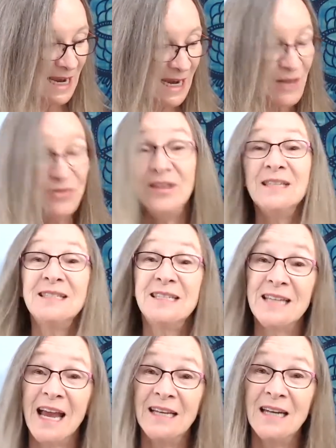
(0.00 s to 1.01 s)
In this
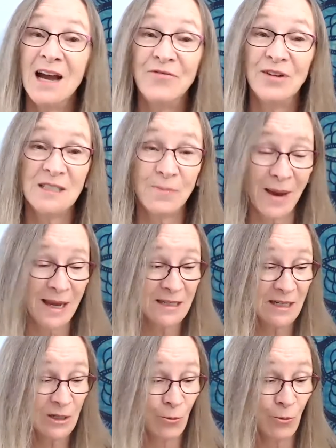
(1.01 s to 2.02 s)
state of
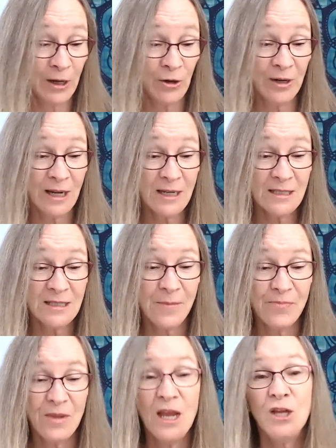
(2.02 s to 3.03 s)
expanded awareness,
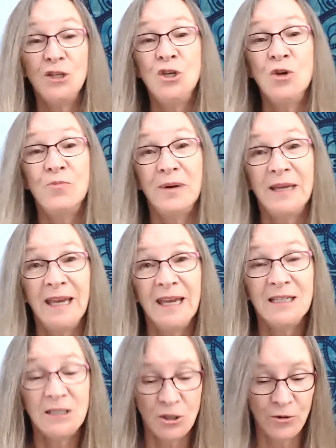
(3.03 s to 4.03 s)
you
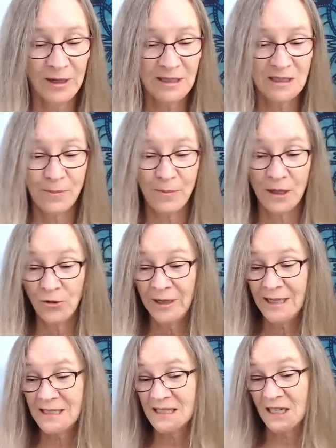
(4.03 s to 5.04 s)
begin to
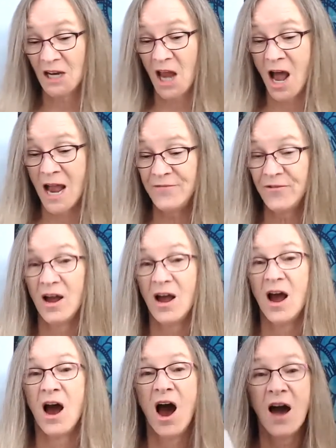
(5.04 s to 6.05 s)
experience life
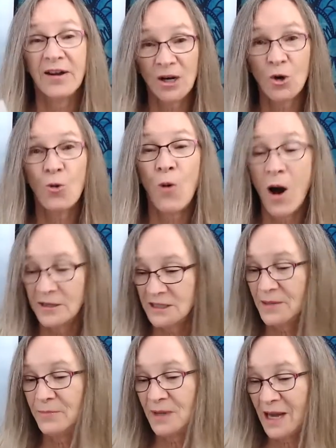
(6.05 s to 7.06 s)
on a
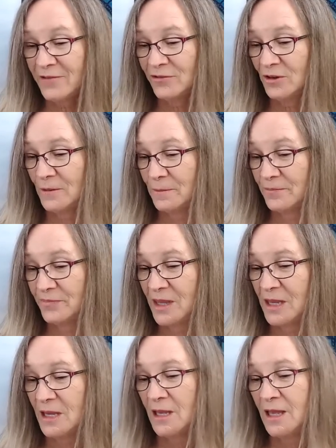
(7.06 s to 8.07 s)
quantum level,
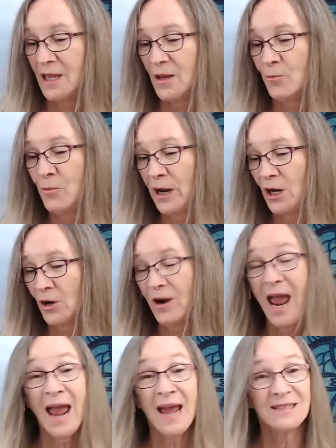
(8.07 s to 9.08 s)
where,
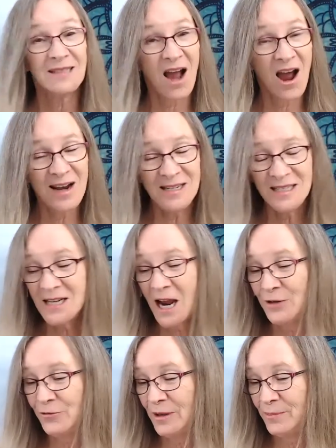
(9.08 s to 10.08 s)
as
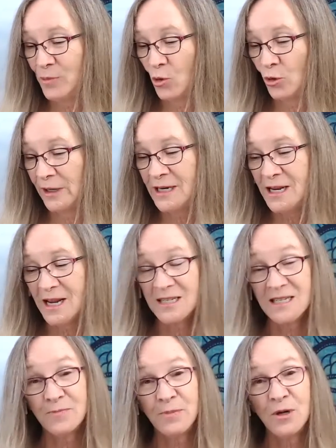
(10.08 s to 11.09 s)
Einstein reported,
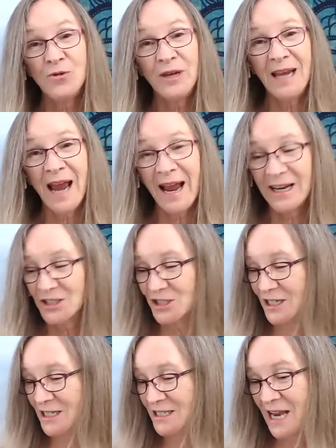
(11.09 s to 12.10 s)
spooky
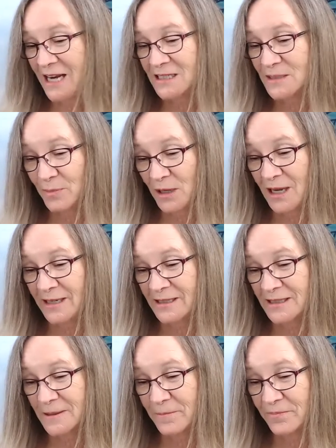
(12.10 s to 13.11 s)
action takes
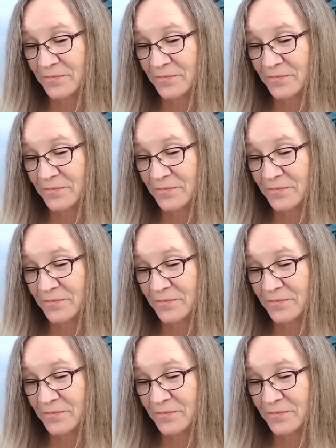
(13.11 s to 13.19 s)
place.